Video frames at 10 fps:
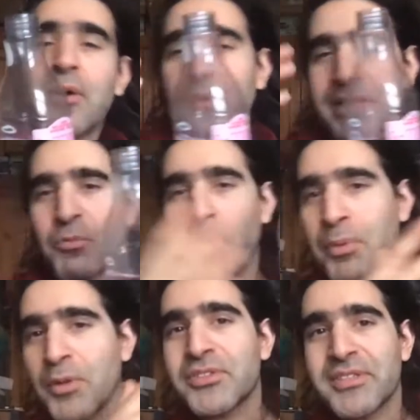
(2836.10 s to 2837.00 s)
Okay, what
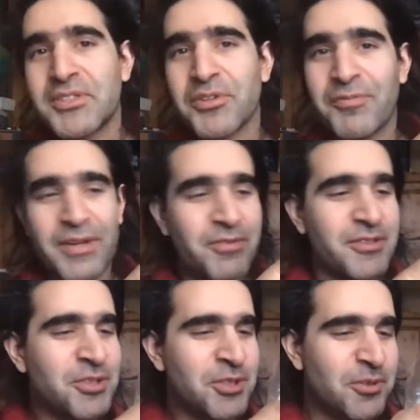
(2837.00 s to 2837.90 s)
bottle is your
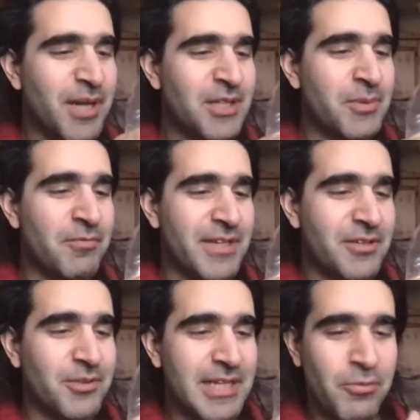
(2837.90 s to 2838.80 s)
favorite shoe? I'd be
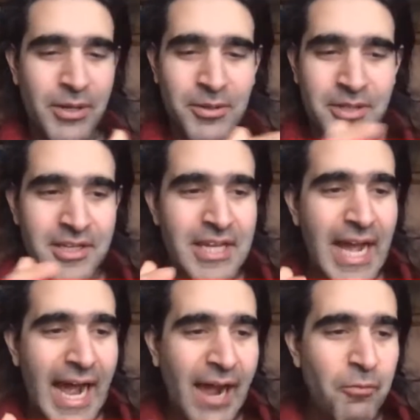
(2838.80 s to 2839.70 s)
thinking, okay, well,
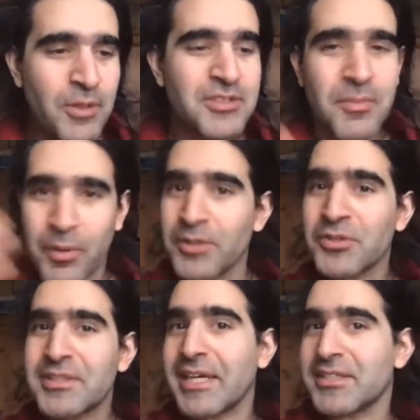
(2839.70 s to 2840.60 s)
I want a
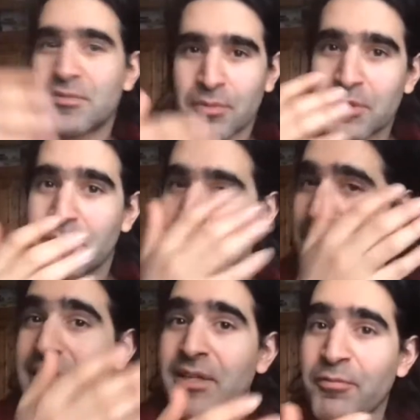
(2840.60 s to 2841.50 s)
bottle that's
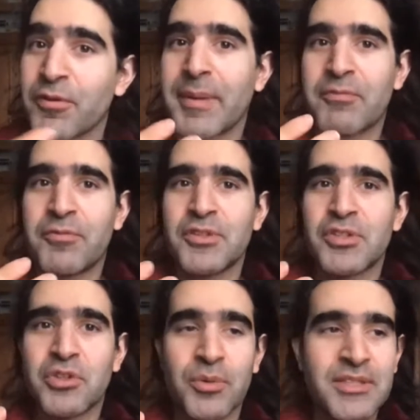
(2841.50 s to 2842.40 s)
big enough for my foot
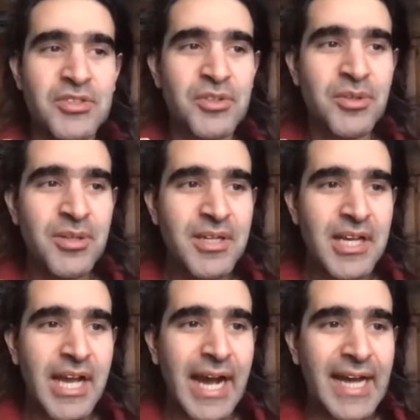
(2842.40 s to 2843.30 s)
to go into.
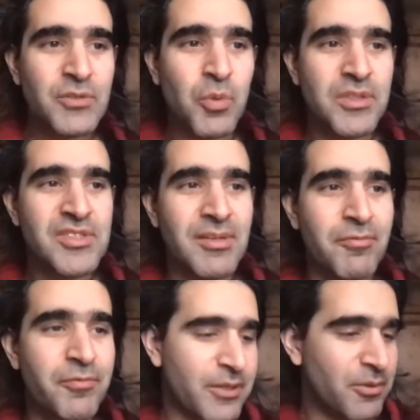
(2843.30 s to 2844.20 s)
I'd want
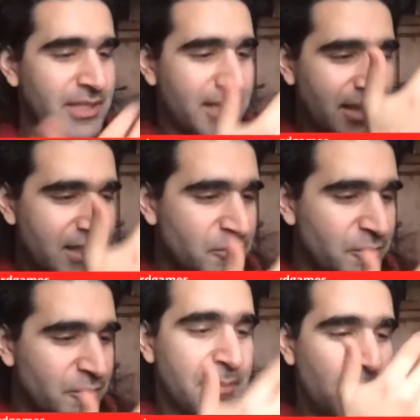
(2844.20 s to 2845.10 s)
something, okay, let's
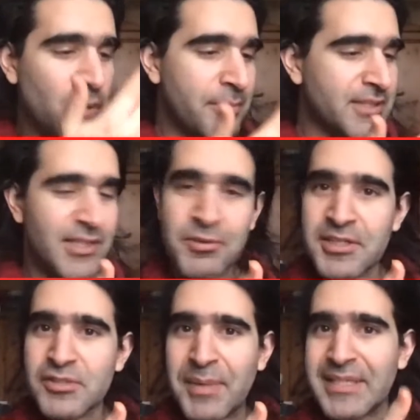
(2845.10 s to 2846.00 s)
think about what
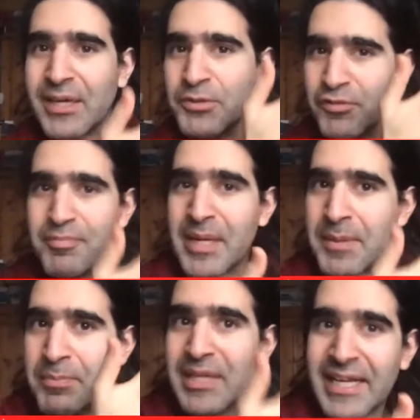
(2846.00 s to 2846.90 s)
material it's made out of.
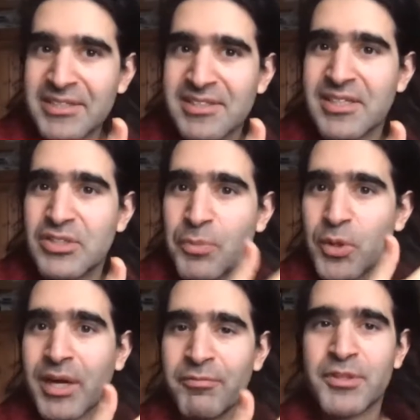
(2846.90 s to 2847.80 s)
Maybe plastic is
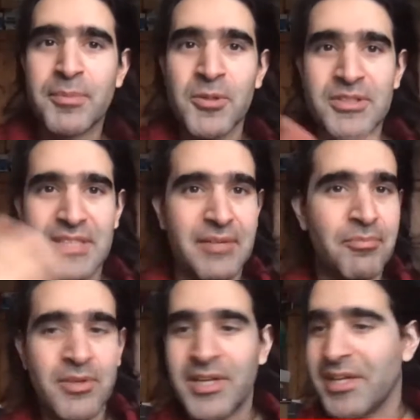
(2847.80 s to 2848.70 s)
more comfortable
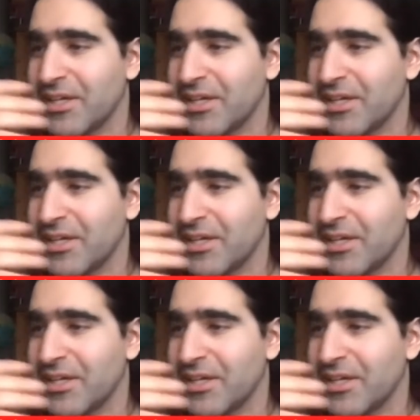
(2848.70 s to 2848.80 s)
than...